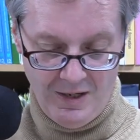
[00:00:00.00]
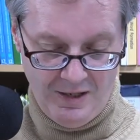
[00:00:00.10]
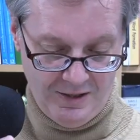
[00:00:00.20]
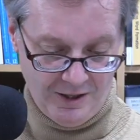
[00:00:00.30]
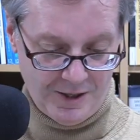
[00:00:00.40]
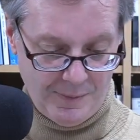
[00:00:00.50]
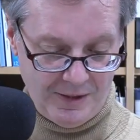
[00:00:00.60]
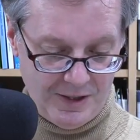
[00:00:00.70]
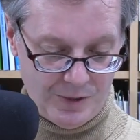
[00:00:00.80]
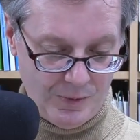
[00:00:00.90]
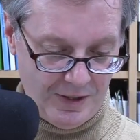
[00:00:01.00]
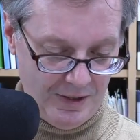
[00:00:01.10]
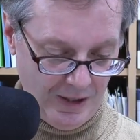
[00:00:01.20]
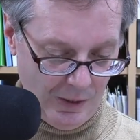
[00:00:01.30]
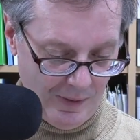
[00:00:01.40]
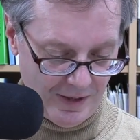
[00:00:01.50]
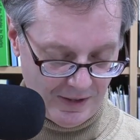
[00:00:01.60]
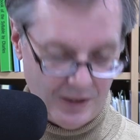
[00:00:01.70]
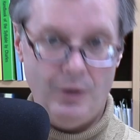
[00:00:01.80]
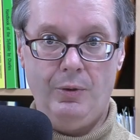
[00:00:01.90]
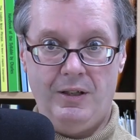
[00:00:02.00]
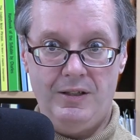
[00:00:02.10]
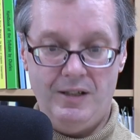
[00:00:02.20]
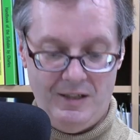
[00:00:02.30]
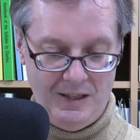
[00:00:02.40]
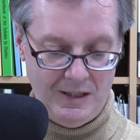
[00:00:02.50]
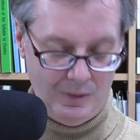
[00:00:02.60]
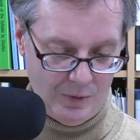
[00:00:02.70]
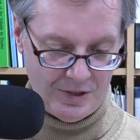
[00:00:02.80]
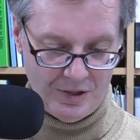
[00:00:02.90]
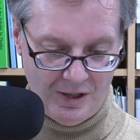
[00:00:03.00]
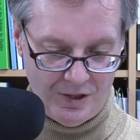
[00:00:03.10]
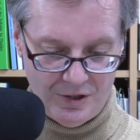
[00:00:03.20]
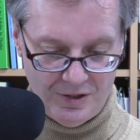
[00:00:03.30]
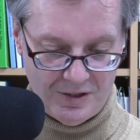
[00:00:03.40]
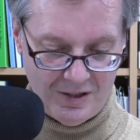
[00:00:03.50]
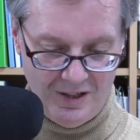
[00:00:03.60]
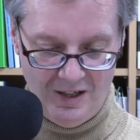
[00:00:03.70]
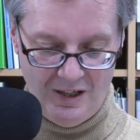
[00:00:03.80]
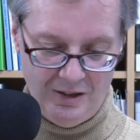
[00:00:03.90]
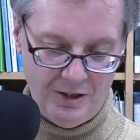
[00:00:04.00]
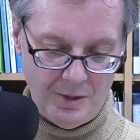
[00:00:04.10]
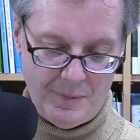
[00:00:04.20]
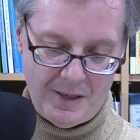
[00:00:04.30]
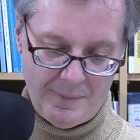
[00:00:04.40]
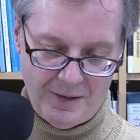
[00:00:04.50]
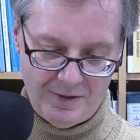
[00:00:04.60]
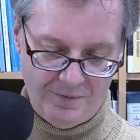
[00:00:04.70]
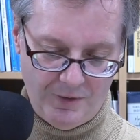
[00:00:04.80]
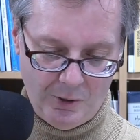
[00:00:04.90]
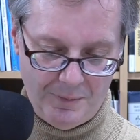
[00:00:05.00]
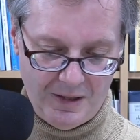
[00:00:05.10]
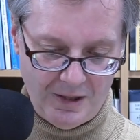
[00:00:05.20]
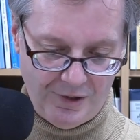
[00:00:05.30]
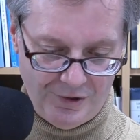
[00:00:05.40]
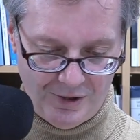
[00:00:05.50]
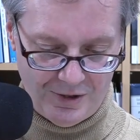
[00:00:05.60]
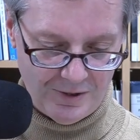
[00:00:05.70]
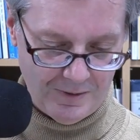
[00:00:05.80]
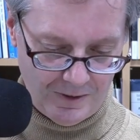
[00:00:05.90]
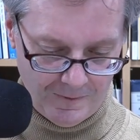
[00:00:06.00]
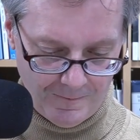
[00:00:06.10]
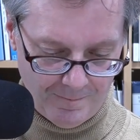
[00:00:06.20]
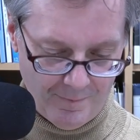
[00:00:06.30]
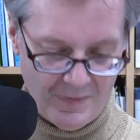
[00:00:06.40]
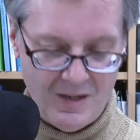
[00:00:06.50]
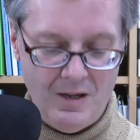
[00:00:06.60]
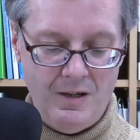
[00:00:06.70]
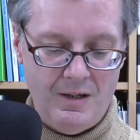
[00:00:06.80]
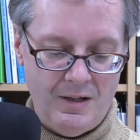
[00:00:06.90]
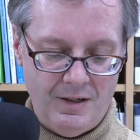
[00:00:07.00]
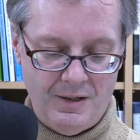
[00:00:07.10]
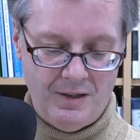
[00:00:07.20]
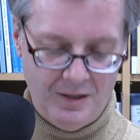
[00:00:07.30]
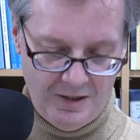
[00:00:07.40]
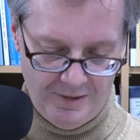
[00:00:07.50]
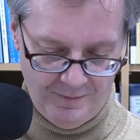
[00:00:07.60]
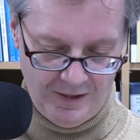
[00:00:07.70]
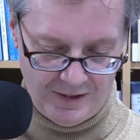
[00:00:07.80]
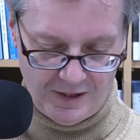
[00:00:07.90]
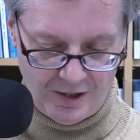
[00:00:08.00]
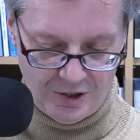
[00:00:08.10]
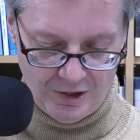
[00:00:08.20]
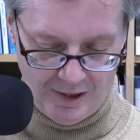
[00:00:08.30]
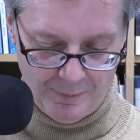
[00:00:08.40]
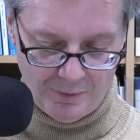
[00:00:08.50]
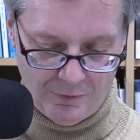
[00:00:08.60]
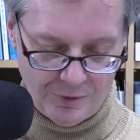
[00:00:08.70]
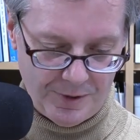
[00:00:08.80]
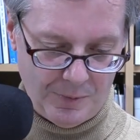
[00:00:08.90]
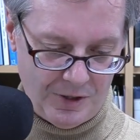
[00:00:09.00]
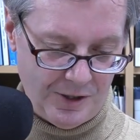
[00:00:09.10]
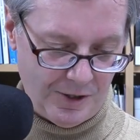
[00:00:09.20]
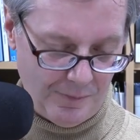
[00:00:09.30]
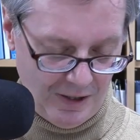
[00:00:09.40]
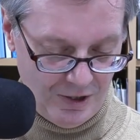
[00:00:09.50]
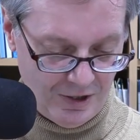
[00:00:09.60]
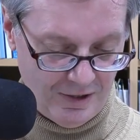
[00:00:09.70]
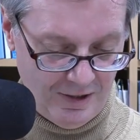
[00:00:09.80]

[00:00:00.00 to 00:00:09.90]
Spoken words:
It talks about this within the US, OECD, Western nations, and a little bit about developing countries too. Next section, labor force participation.